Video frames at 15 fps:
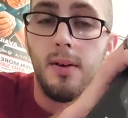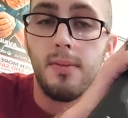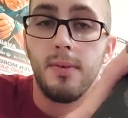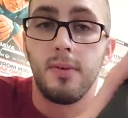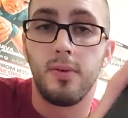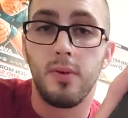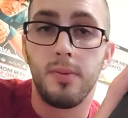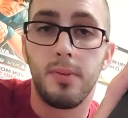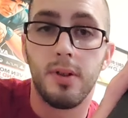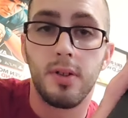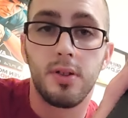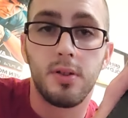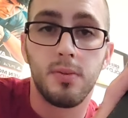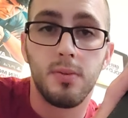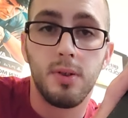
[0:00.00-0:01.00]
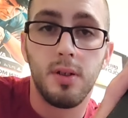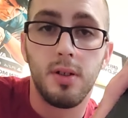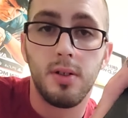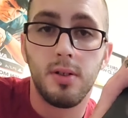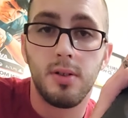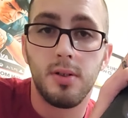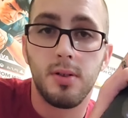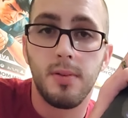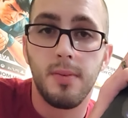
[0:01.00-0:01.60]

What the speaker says: If one person bids